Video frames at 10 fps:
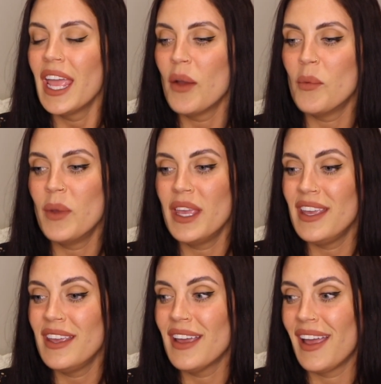
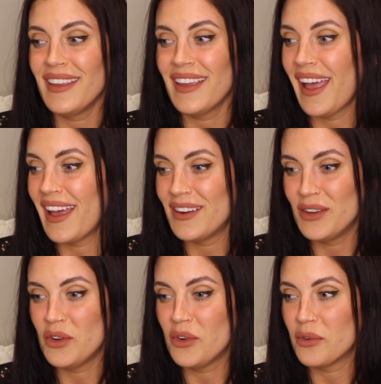We
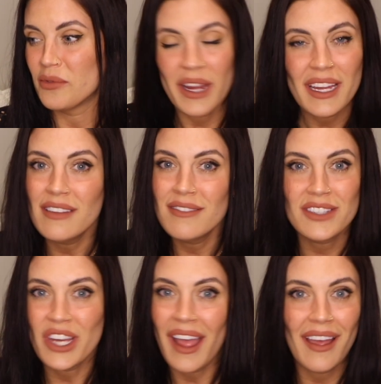had great
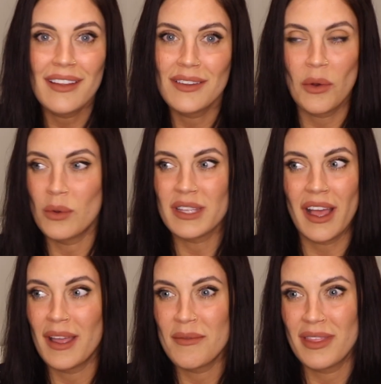chat the whole
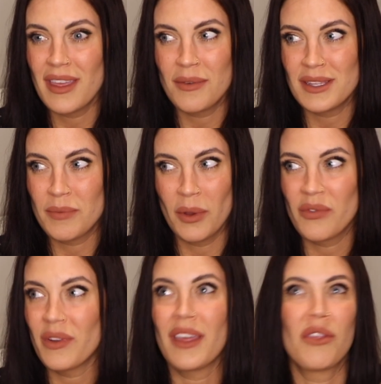time. I think we spoke
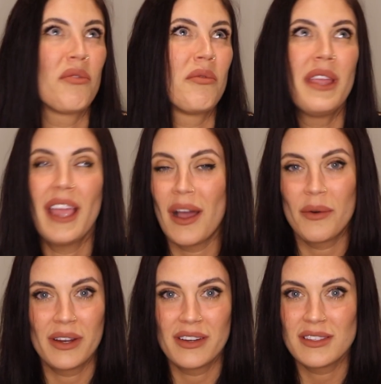for like 3
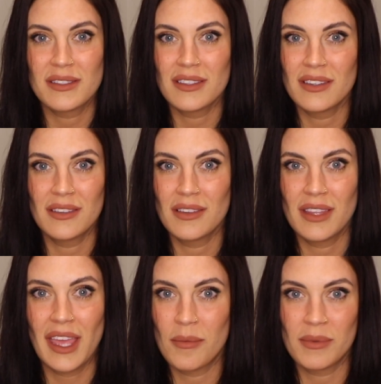hours,
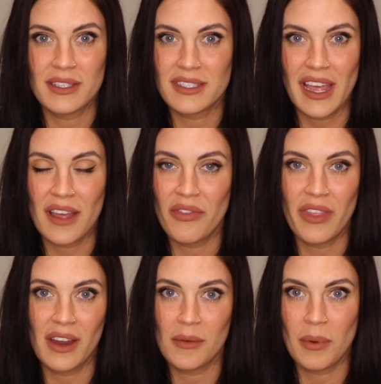kept the staff
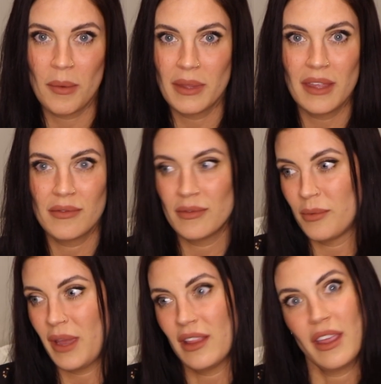there probably
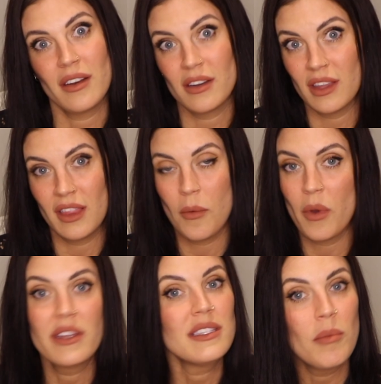way later than they
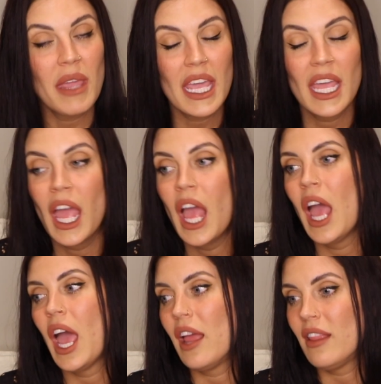wanted to be,
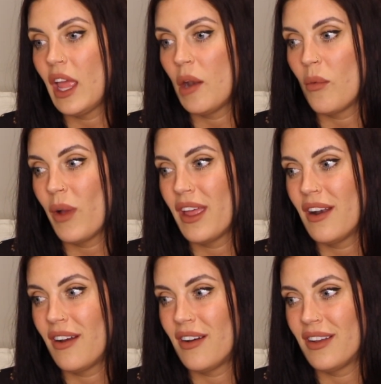and then
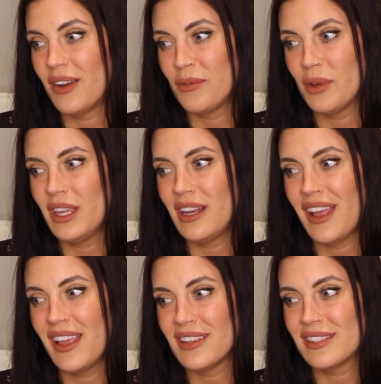went on a really
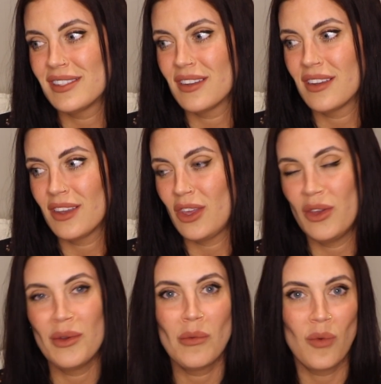nice,
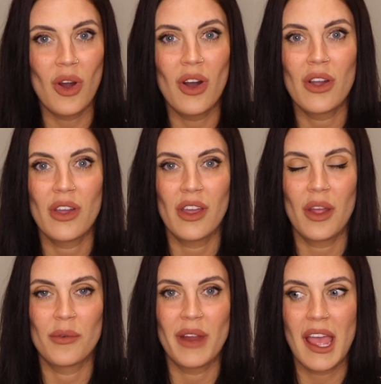cute walk
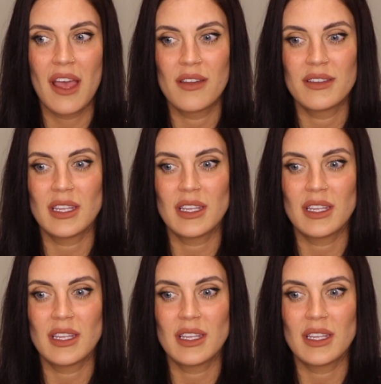around